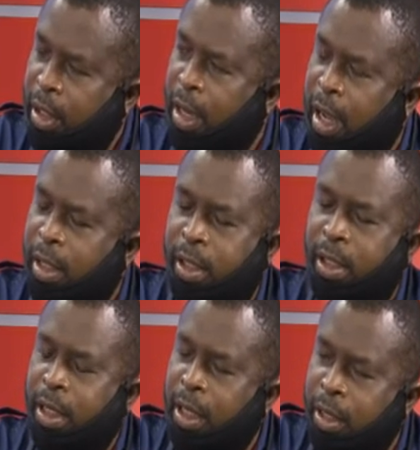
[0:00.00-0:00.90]
that
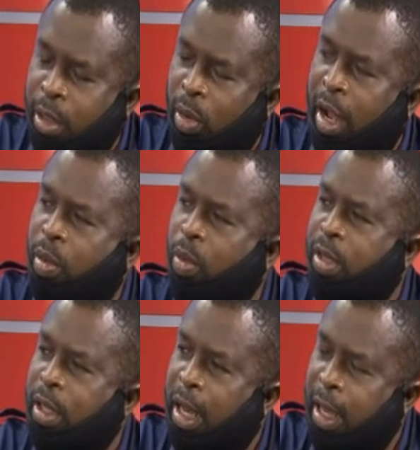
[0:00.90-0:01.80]
the strike
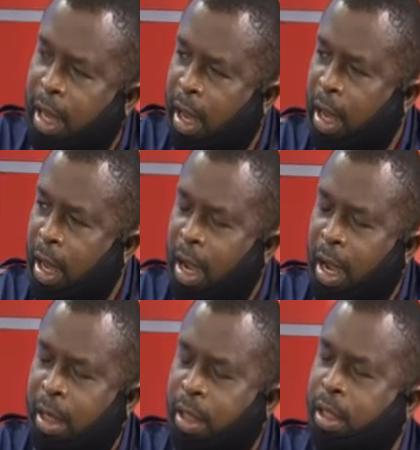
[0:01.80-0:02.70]
was legal
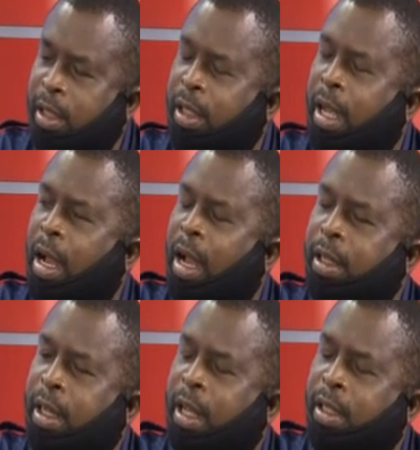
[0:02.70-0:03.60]
and
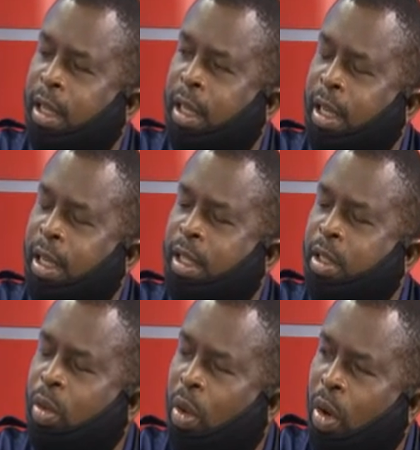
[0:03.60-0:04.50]
that it
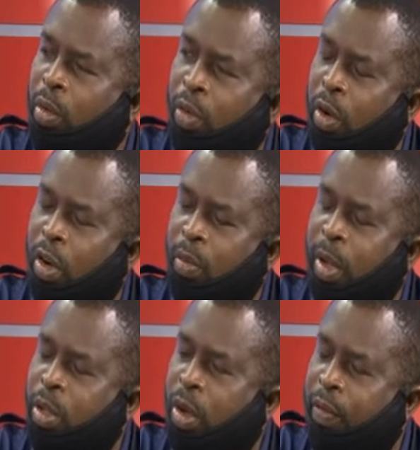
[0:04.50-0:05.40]
wrong for
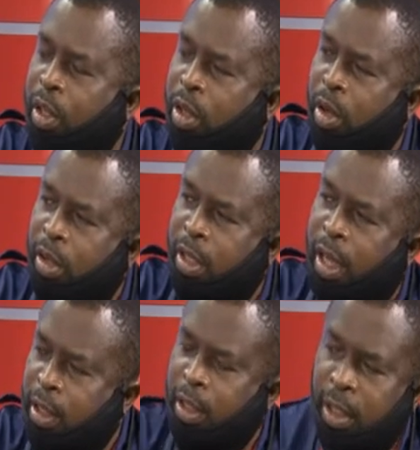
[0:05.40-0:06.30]
government to have
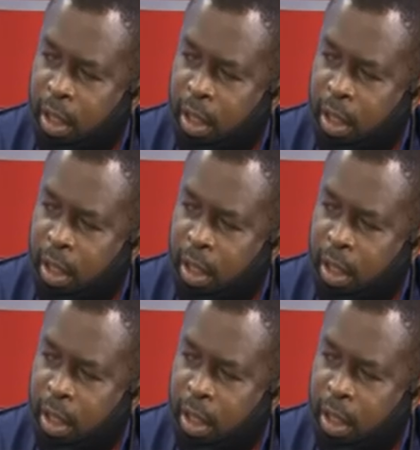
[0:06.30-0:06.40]
deducted